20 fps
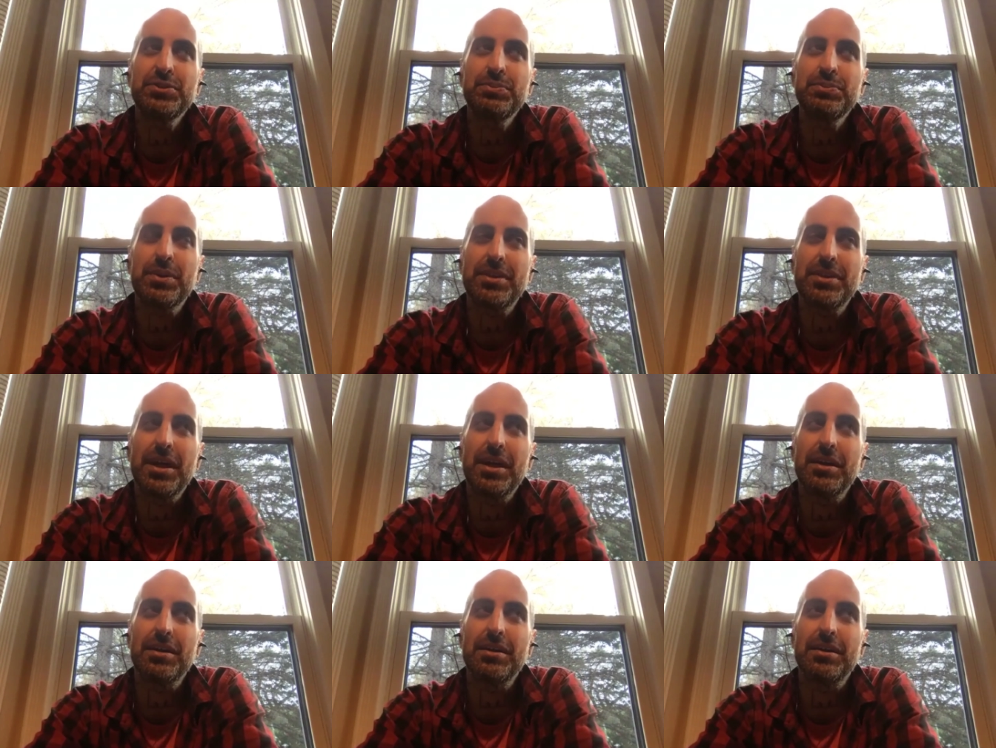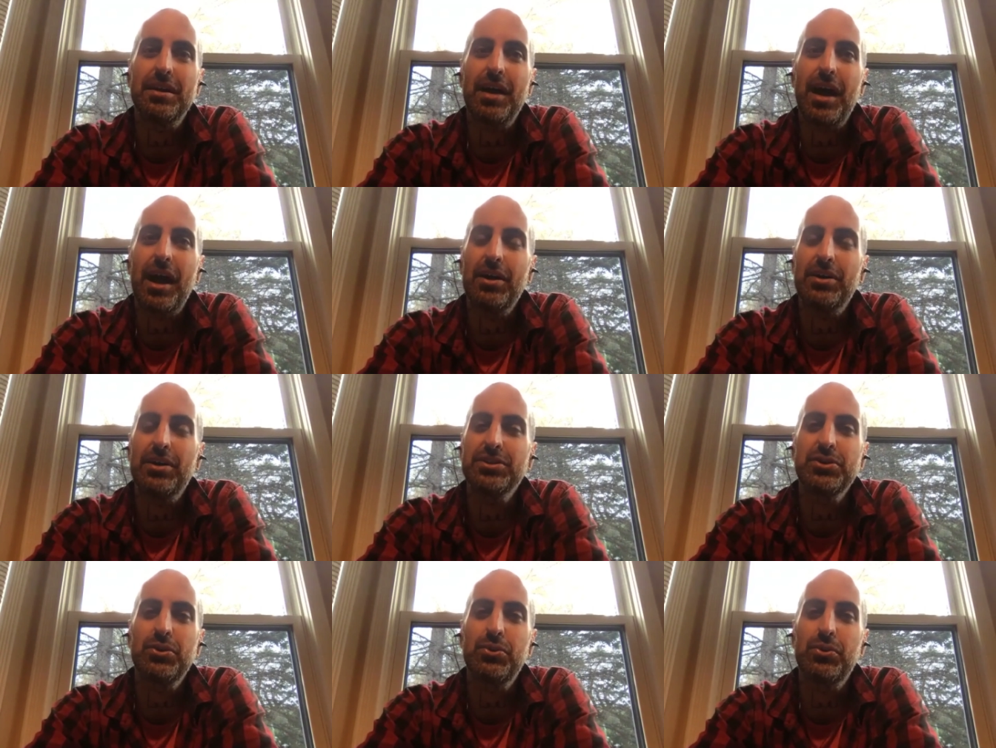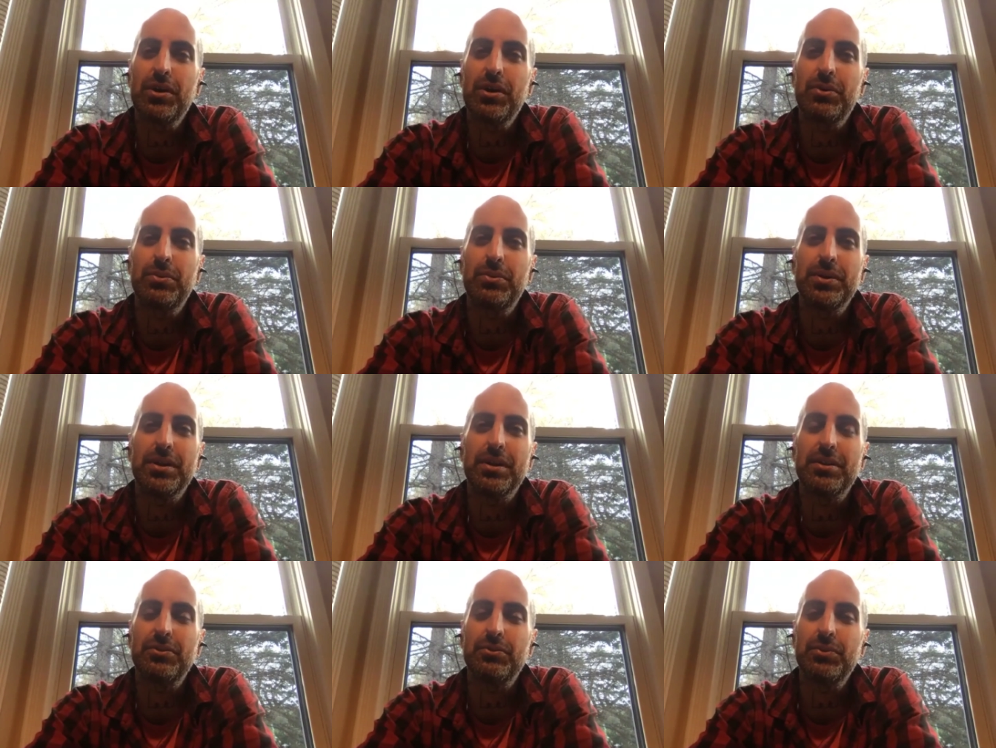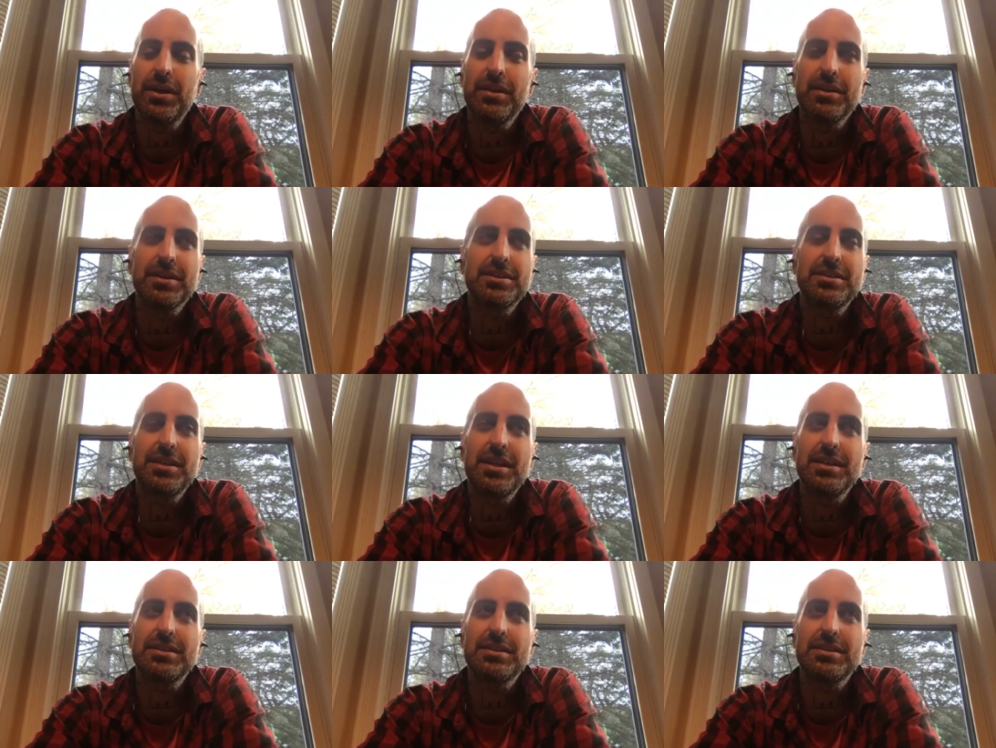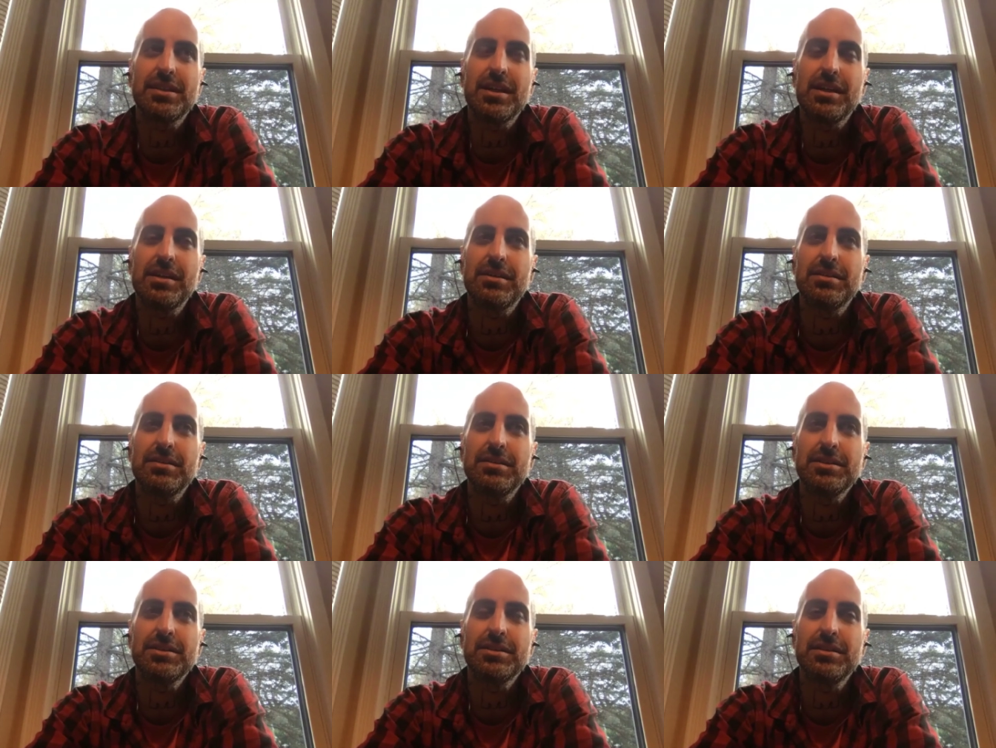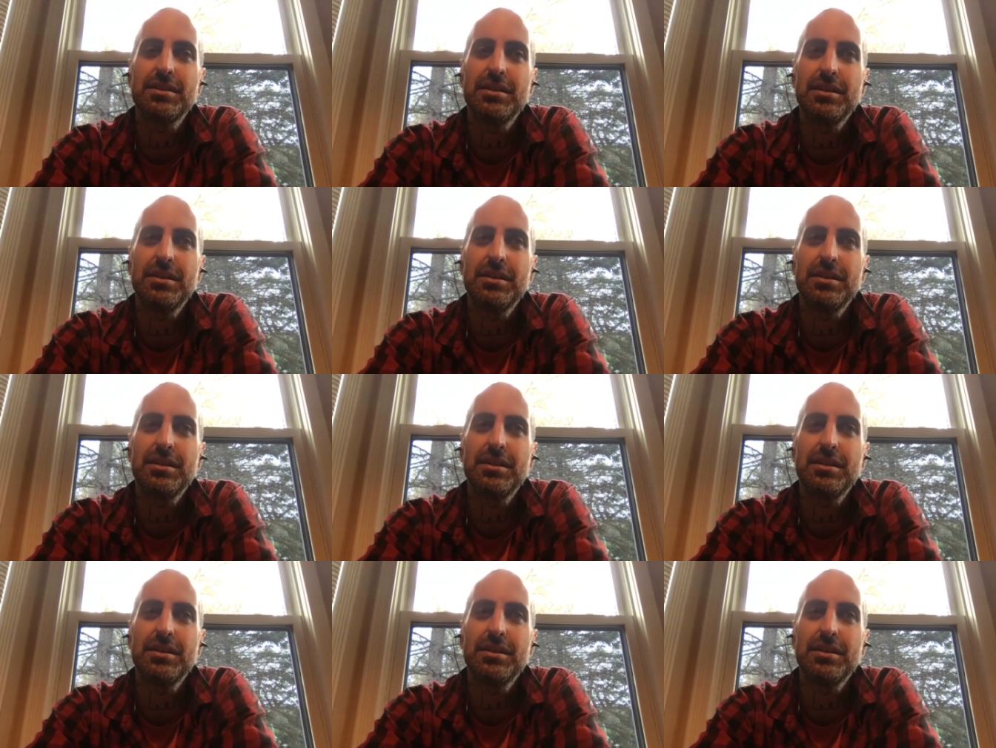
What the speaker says: But then I also work with real estate sales.